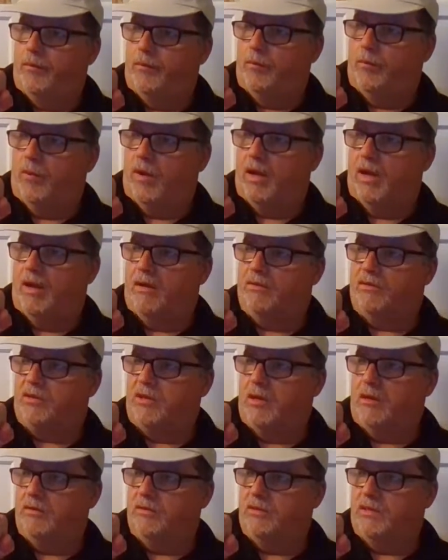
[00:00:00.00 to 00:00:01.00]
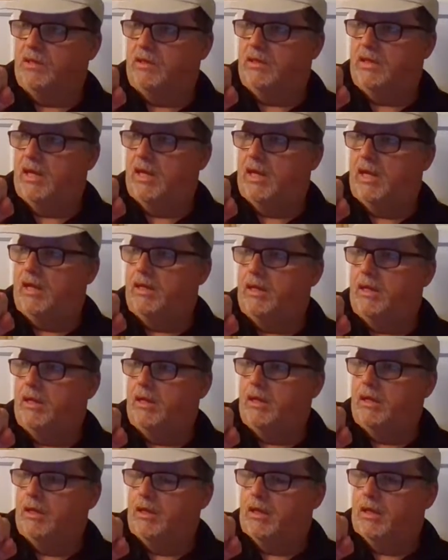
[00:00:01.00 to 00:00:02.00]
what else goes in then?
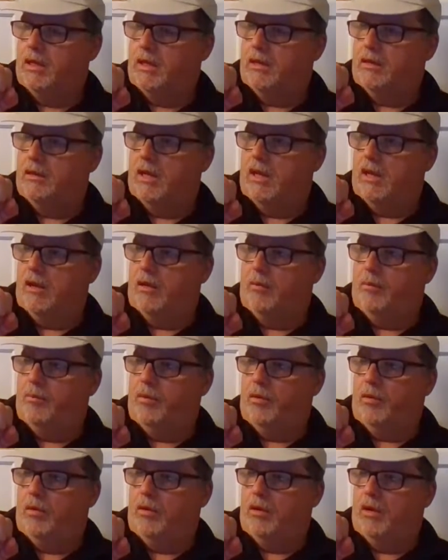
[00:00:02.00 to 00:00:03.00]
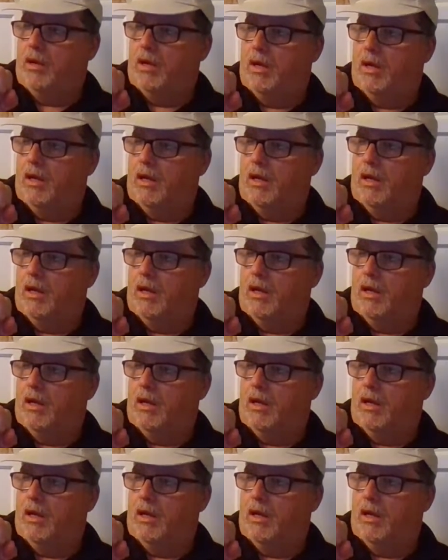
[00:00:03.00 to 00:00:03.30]
Then I put